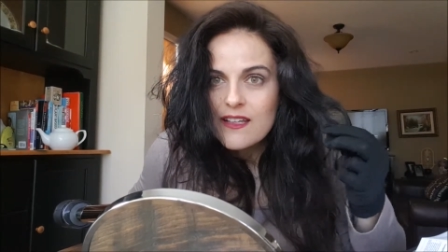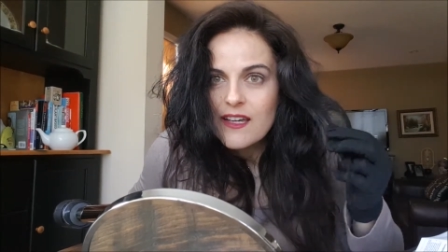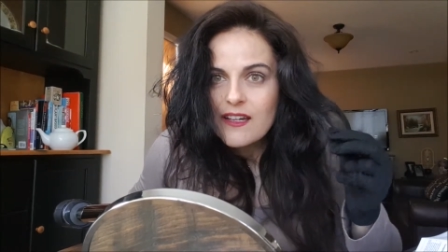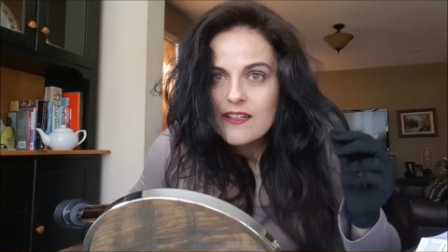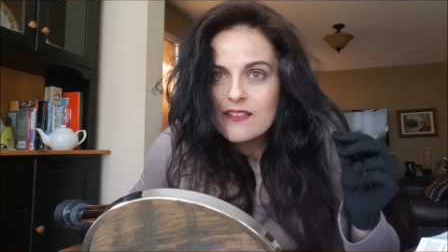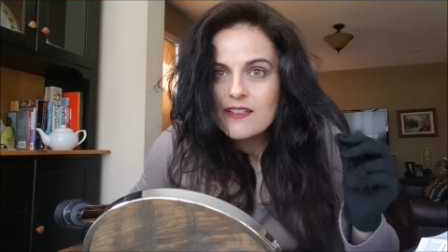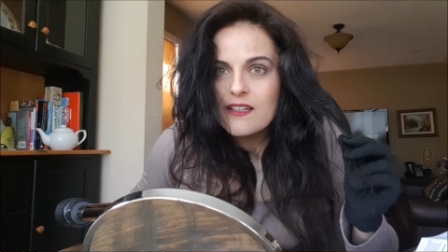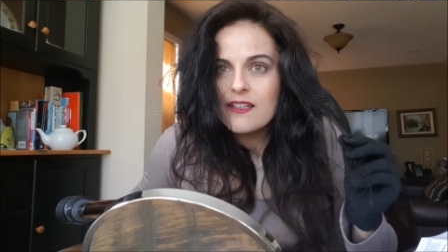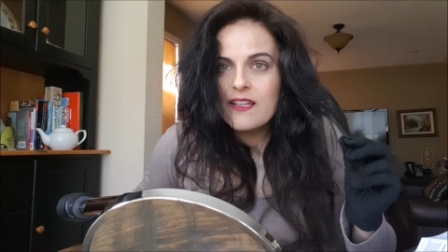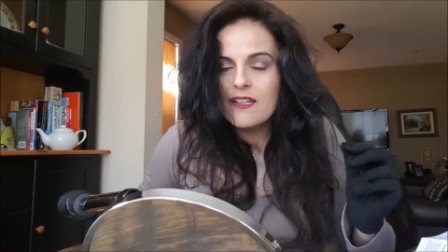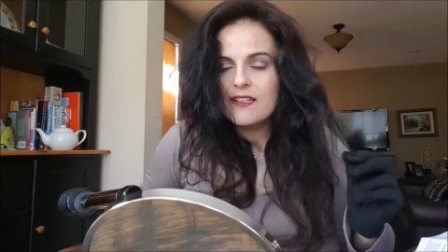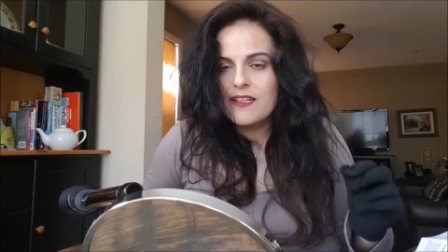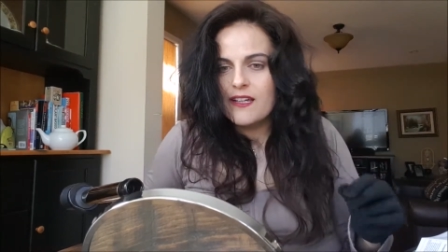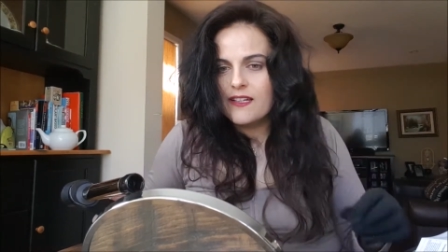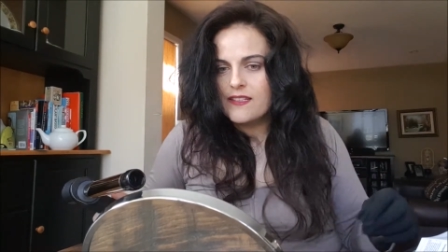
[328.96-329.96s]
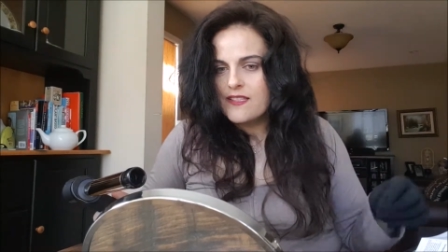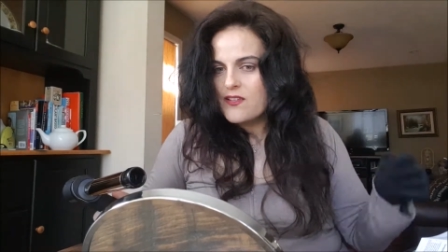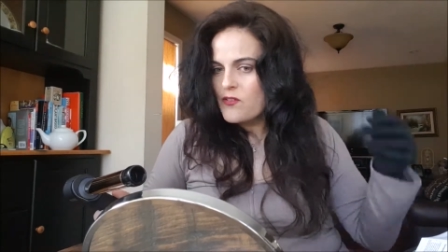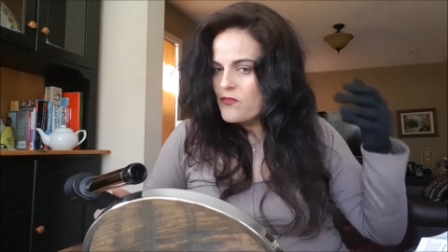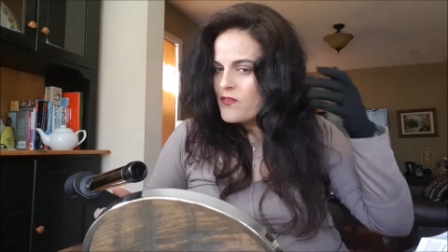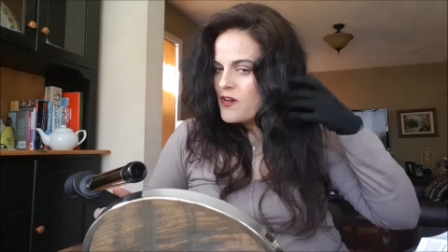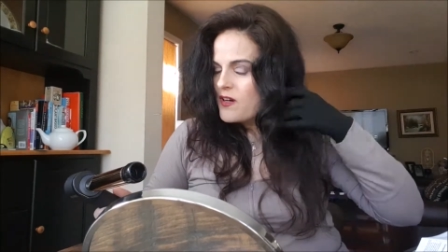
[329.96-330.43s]
Yeah, I like that.
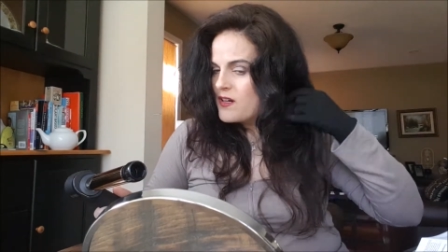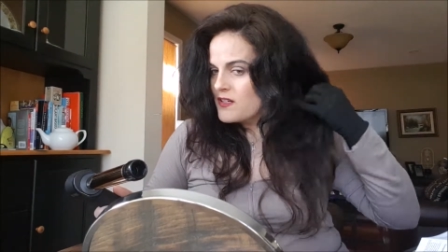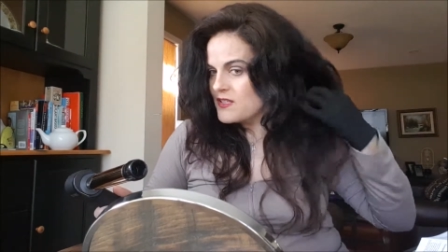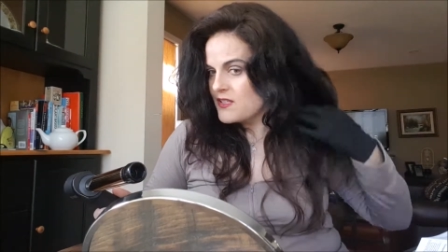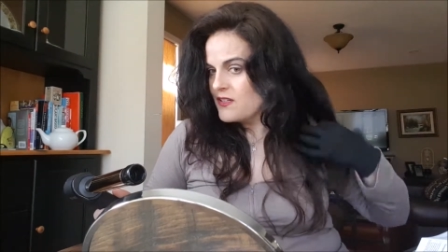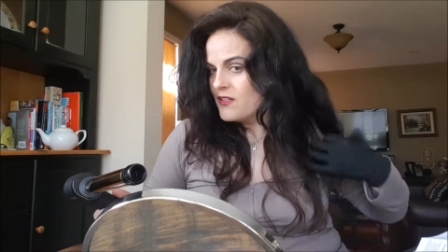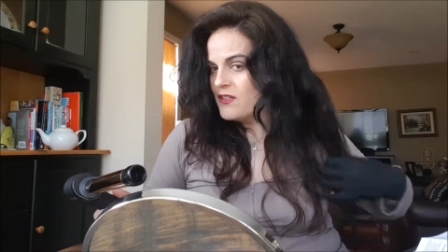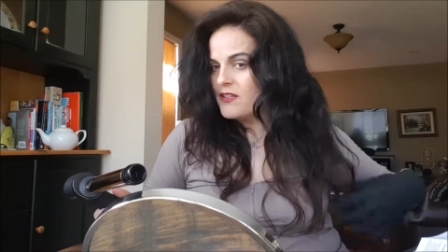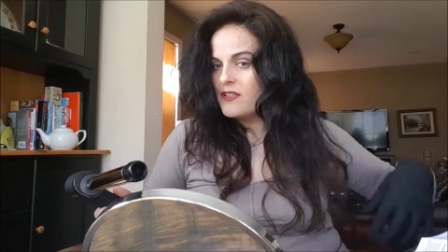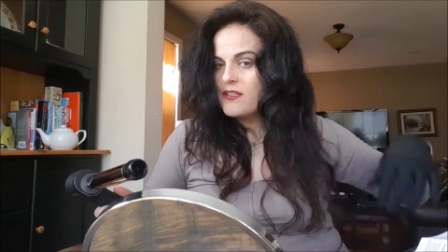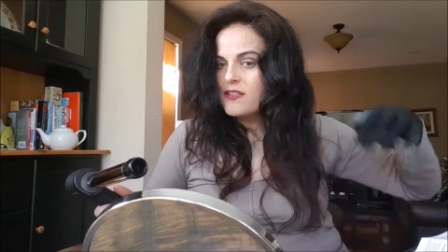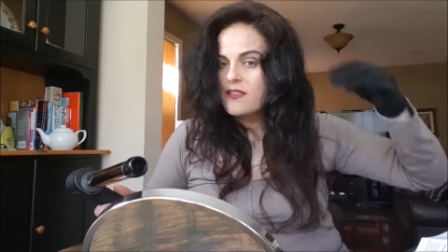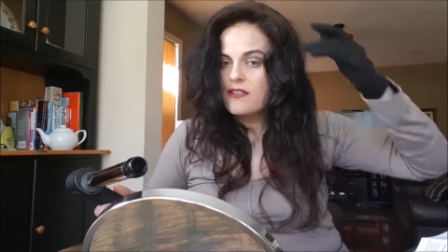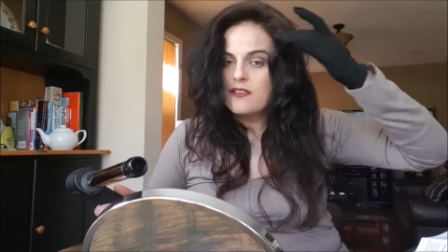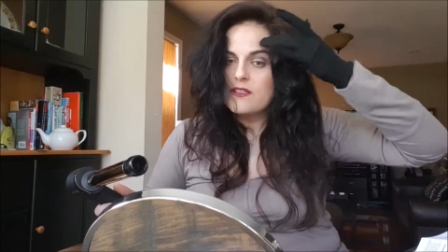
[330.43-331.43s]
So far, it's good.